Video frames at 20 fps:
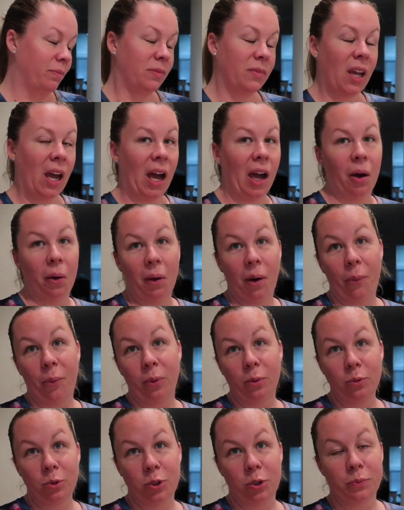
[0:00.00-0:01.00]
how I
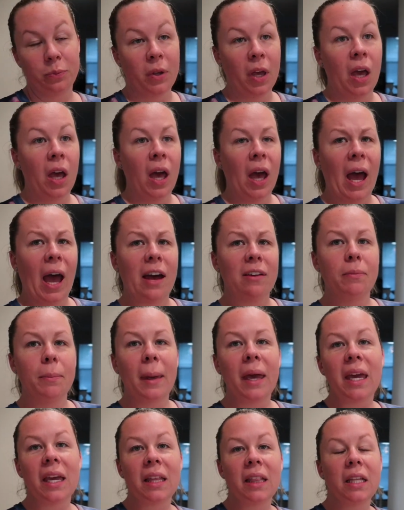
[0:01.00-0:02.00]
want to. I've
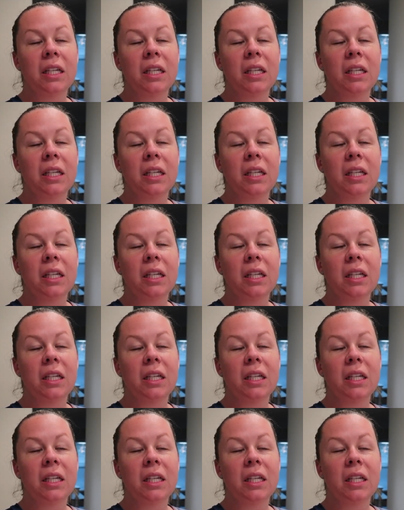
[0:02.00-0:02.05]
made